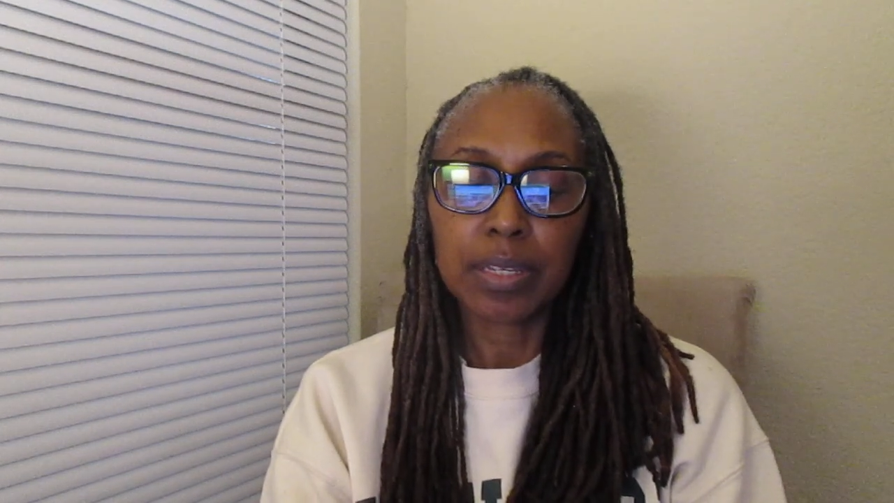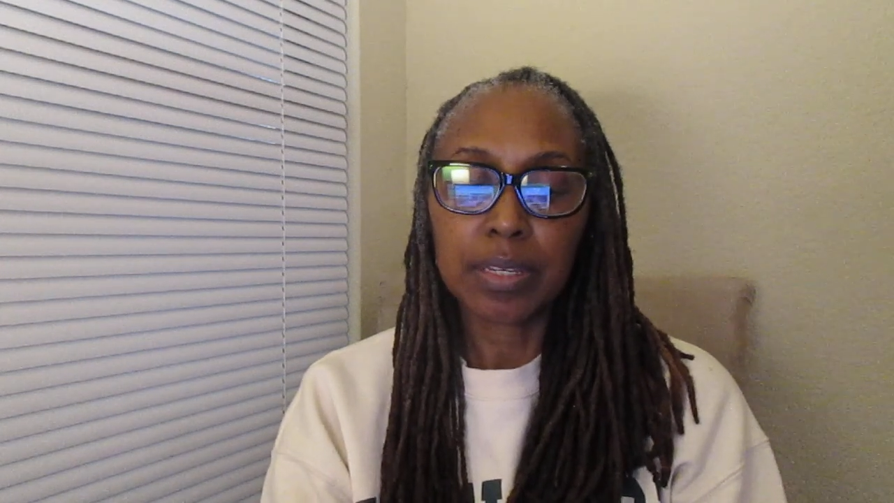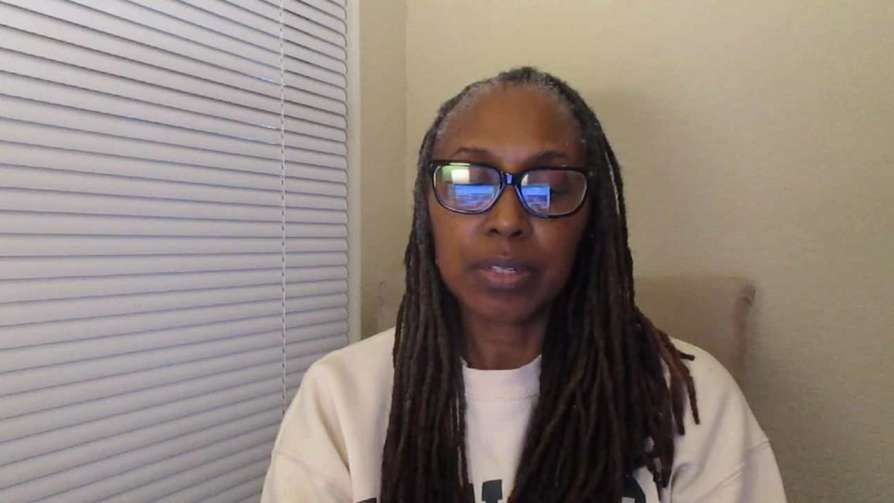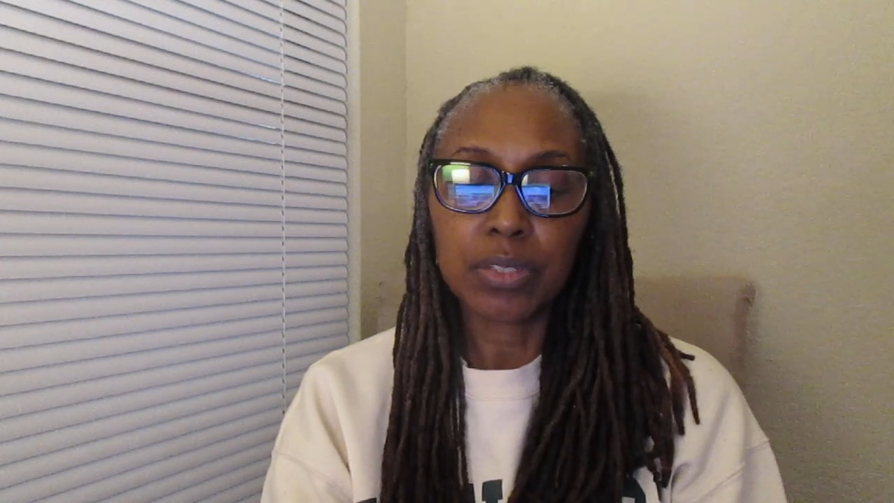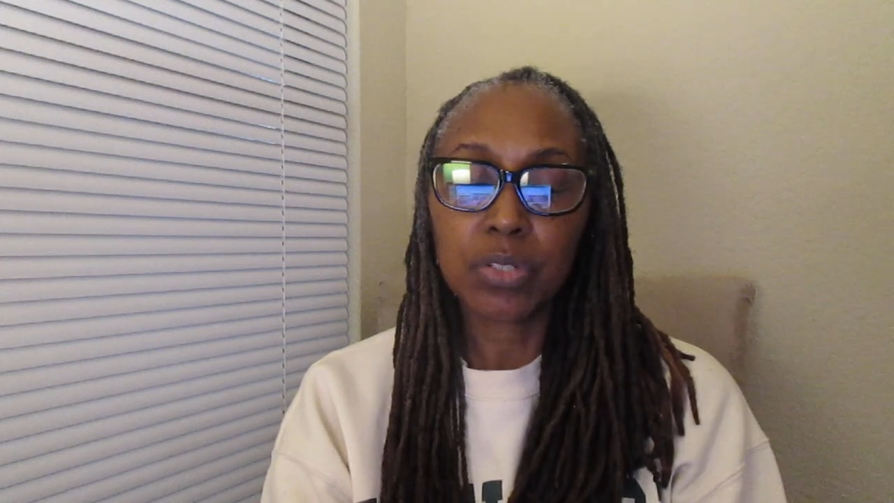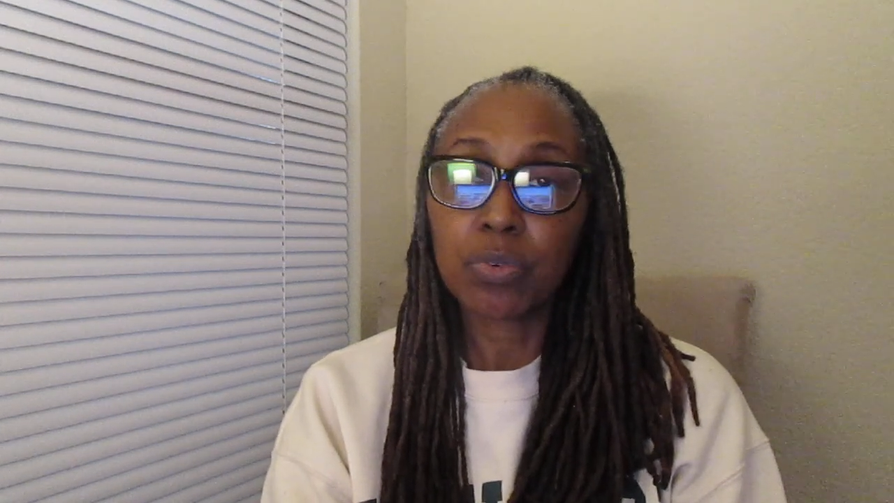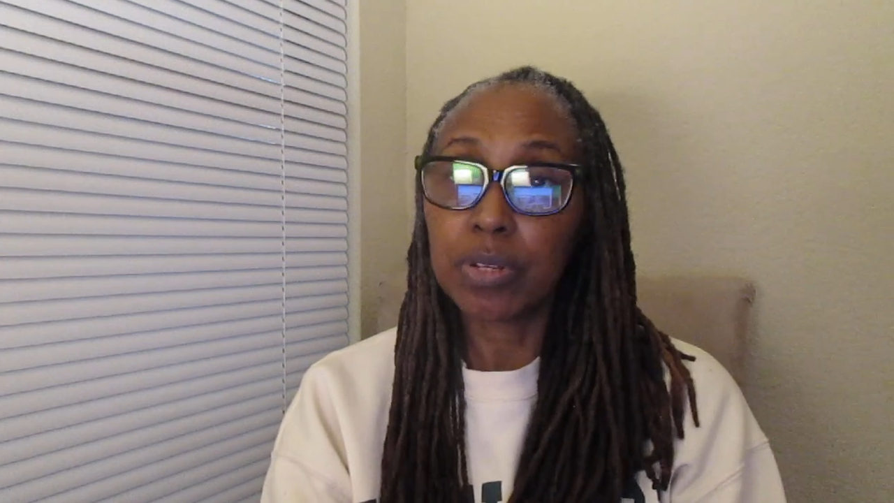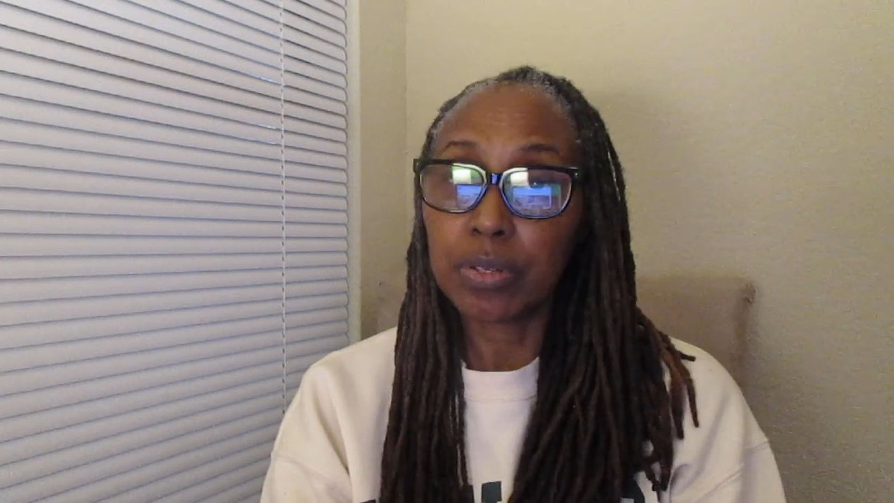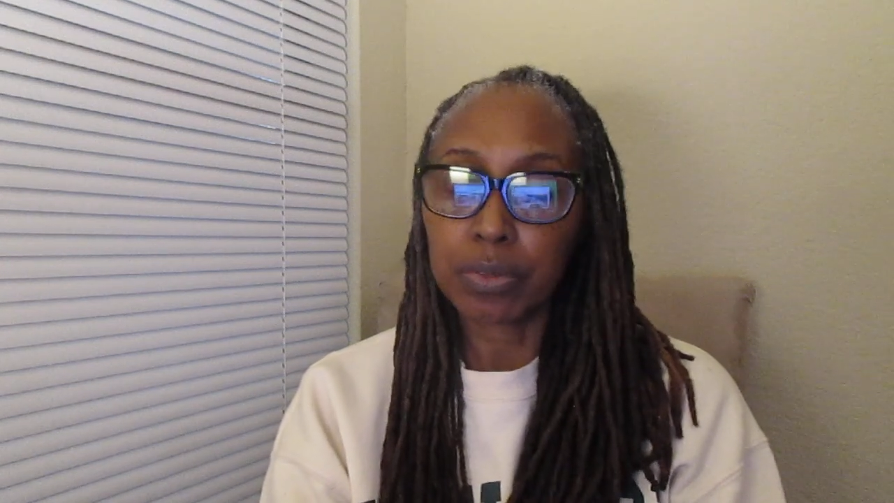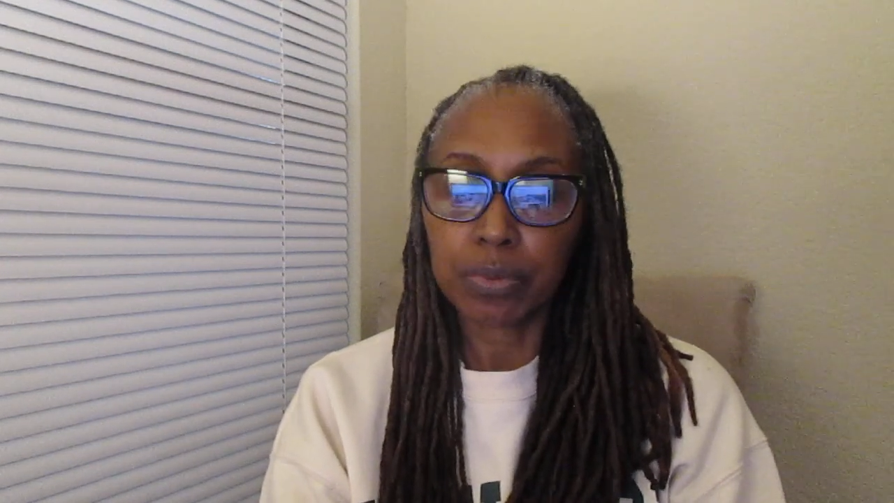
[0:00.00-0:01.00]
is
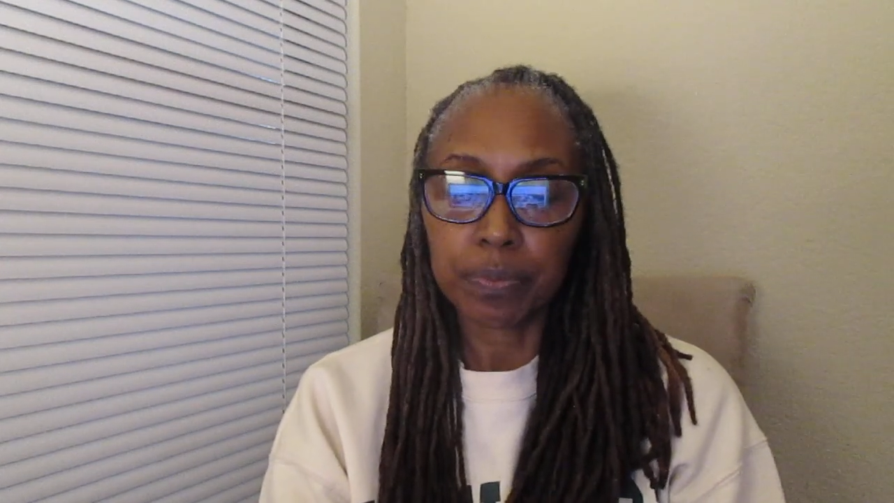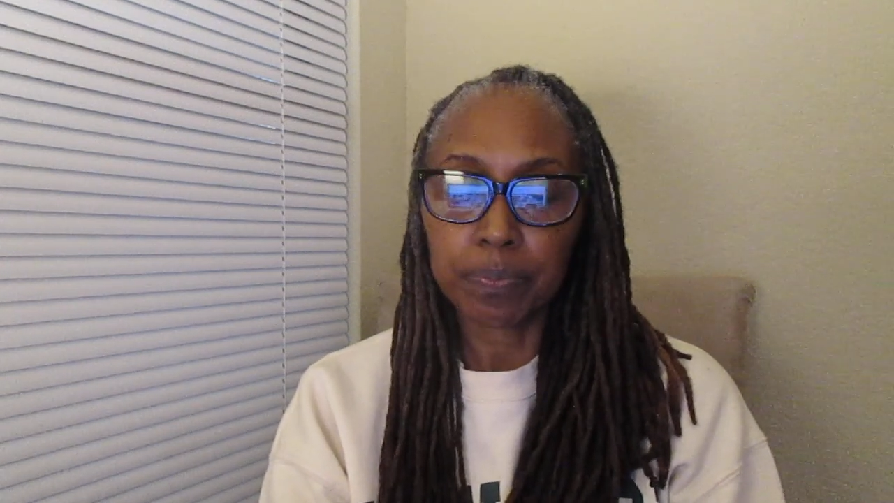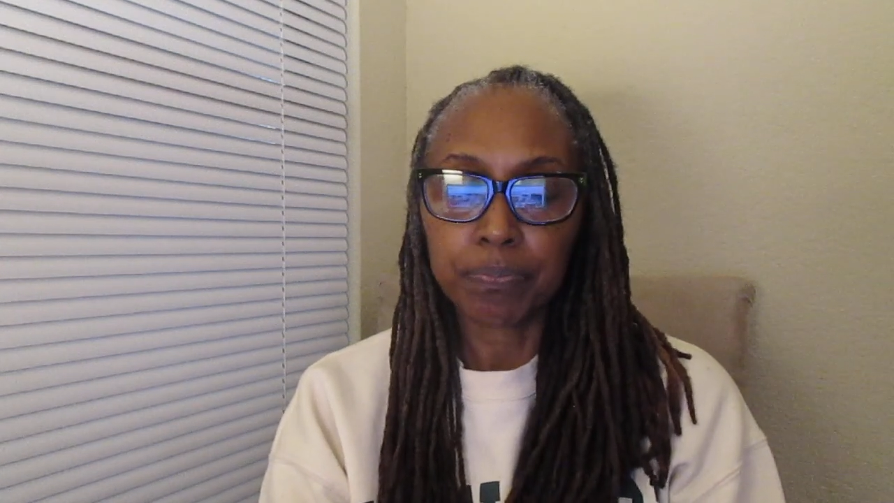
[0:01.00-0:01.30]
critical.